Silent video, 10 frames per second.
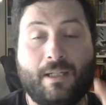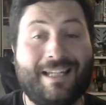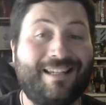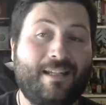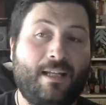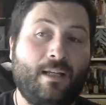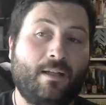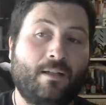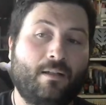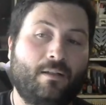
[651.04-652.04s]
easy,
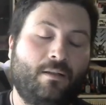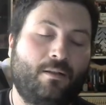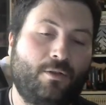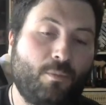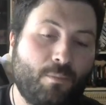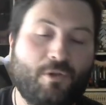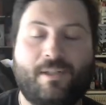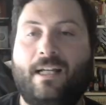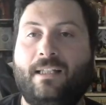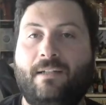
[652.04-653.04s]
you'll
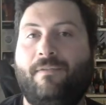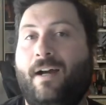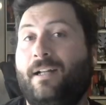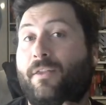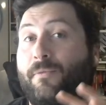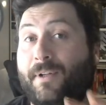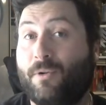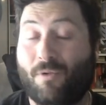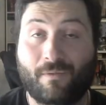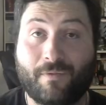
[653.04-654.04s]
most likely find
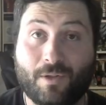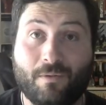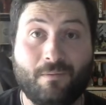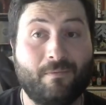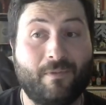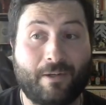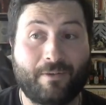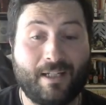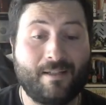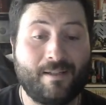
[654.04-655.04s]
3/4 view
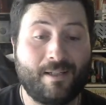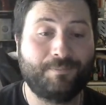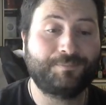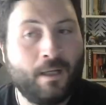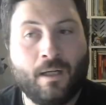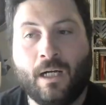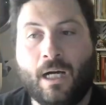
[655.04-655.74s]
very easy. All